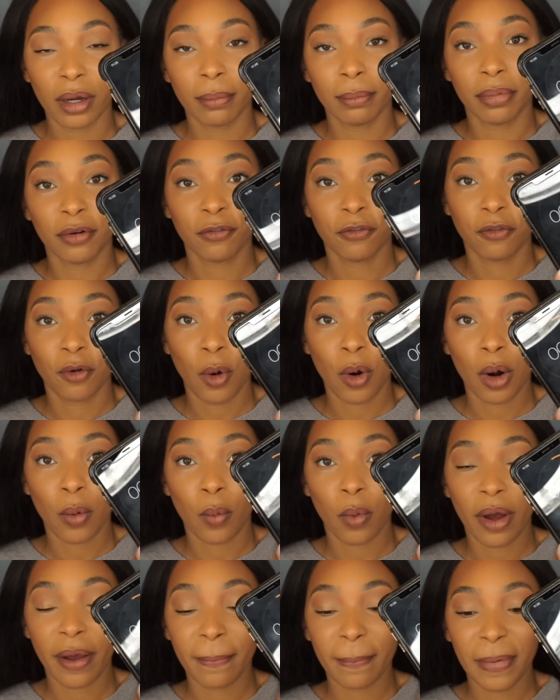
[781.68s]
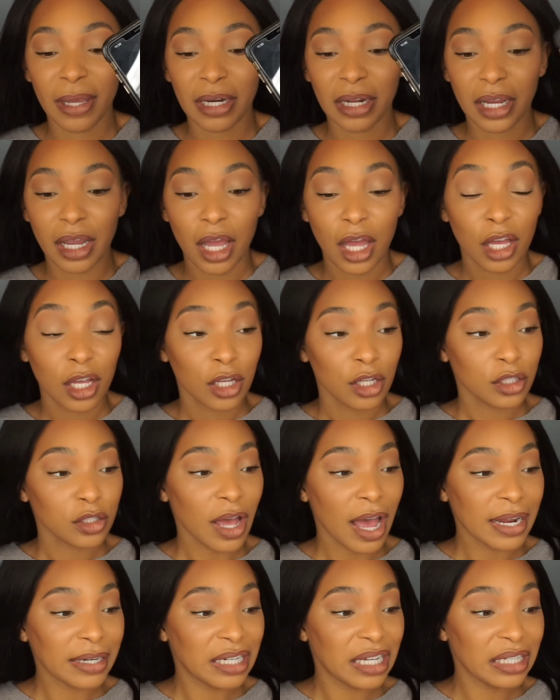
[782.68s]
before 1 minute. So
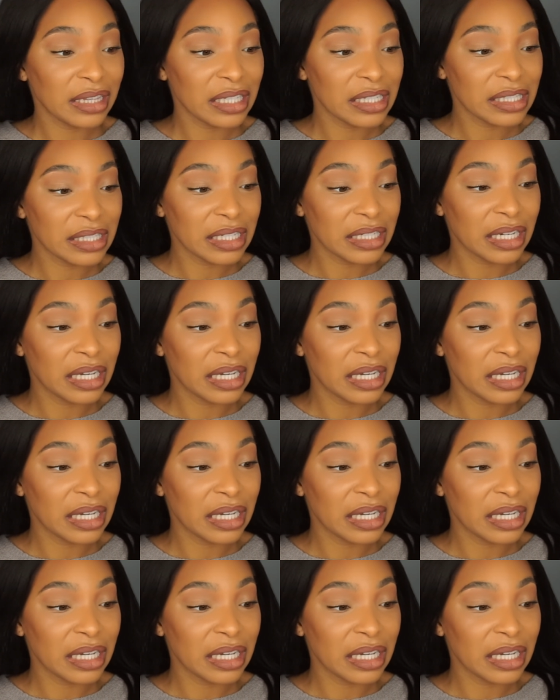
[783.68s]
I did this in